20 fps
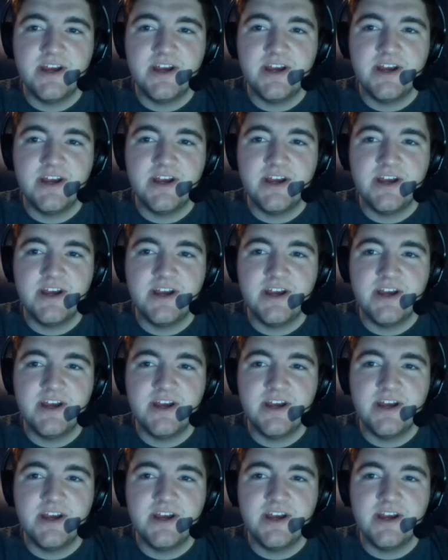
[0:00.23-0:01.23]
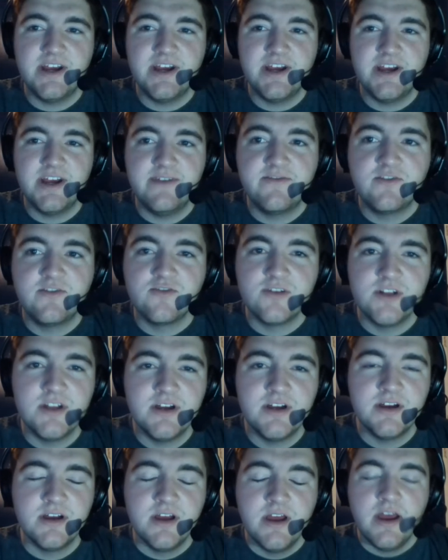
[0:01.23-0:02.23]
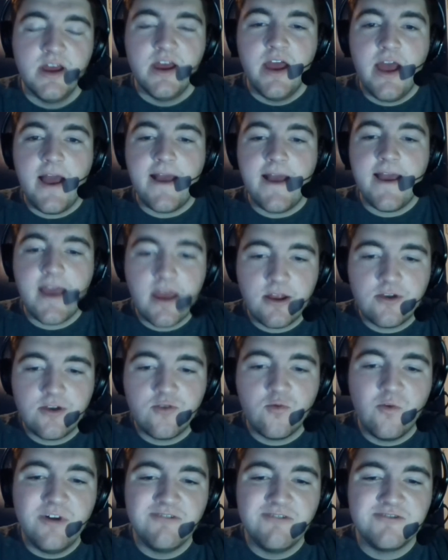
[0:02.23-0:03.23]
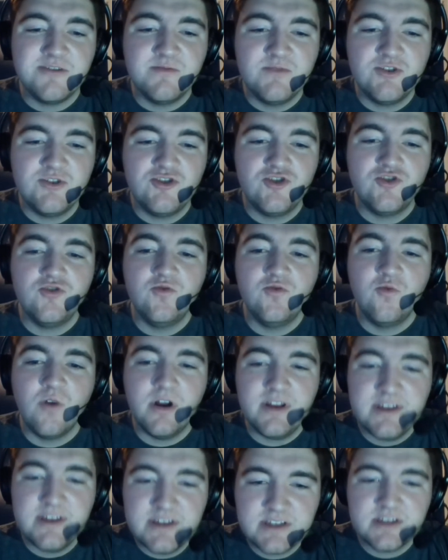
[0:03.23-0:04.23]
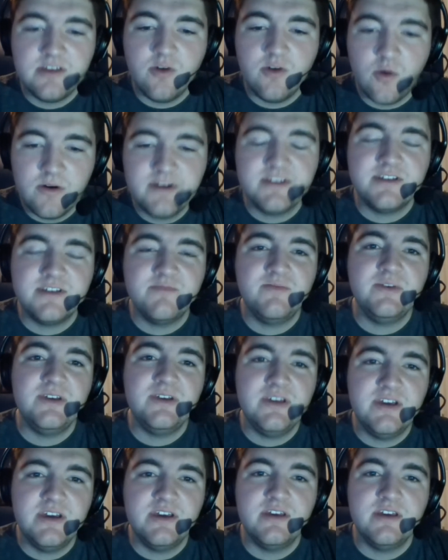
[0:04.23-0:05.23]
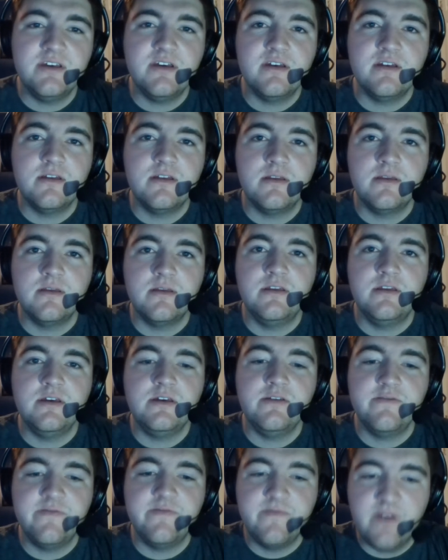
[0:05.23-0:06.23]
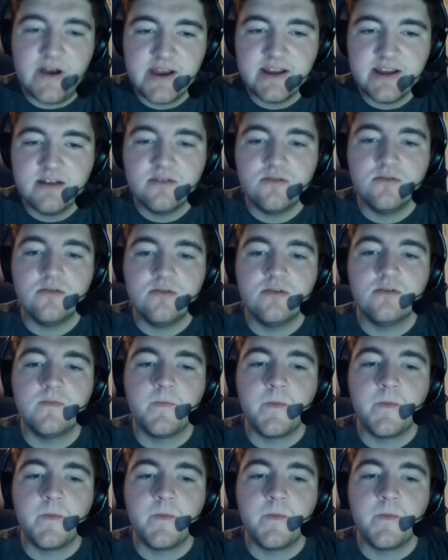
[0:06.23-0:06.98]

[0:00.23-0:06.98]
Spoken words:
Hey everybody, this is Shaved Gorilla, and welcome to what is going to be the final